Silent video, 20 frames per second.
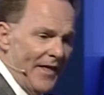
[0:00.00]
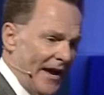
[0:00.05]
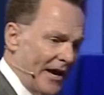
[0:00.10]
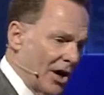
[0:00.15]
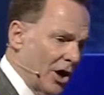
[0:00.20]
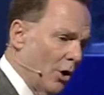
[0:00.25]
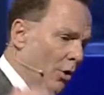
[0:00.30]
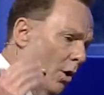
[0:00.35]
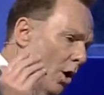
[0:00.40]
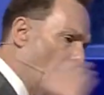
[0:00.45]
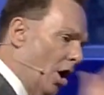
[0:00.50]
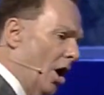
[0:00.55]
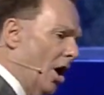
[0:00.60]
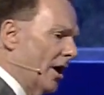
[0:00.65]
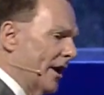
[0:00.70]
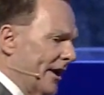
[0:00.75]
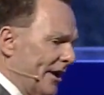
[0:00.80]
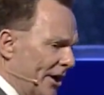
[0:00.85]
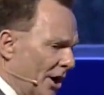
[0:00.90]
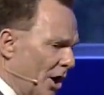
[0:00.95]
that go
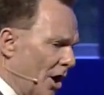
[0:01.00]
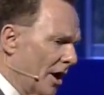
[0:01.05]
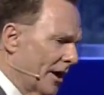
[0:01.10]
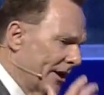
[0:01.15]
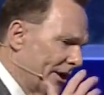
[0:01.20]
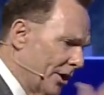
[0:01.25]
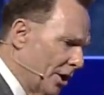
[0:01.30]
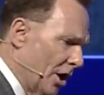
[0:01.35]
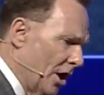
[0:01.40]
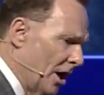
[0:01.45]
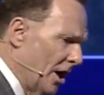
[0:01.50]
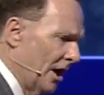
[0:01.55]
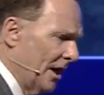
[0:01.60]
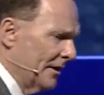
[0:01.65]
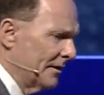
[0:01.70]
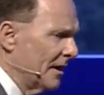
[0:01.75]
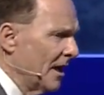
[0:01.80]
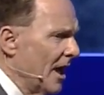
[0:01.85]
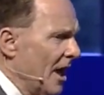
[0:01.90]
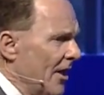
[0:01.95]
on and on and
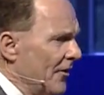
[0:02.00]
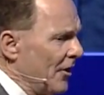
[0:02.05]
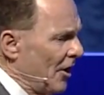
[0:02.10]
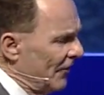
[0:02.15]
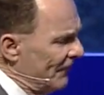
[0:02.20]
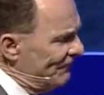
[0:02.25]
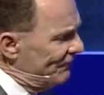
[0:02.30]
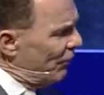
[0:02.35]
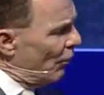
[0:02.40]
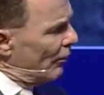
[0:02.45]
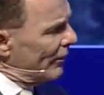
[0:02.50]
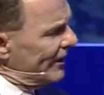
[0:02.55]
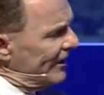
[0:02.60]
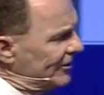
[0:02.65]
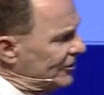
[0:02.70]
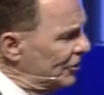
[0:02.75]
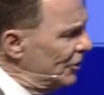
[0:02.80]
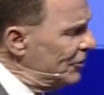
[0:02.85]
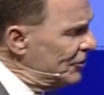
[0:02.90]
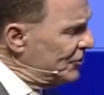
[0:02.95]
on, there are
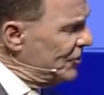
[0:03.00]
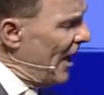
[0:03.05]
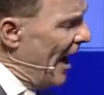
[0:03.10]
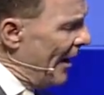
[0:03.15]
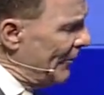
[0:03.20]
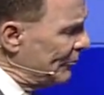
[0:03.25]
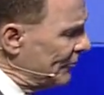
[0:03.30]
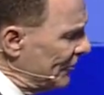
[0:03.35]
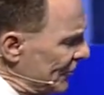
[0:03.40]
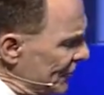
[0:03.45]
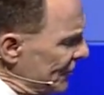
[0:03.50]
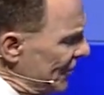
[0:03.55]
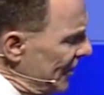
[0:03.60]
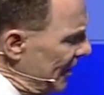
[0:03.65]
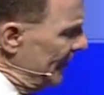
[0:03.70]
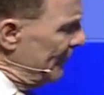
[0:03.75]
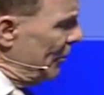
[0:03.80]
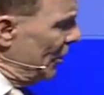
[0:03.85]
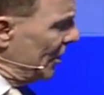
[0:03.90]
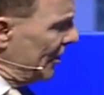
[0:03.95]
42 chapters in
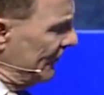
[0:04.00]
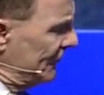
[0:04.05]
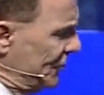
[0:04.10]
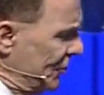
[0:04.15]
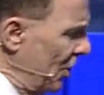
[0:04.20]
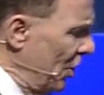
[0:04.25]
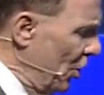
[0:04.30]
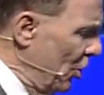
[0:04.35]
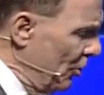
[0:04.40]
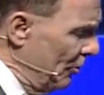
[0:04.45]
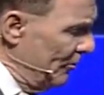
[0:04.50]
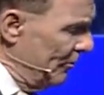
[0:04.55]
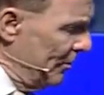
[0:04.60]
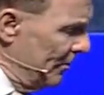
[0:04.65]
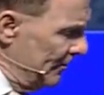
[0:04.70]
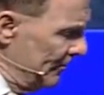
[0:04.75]
the book of Job.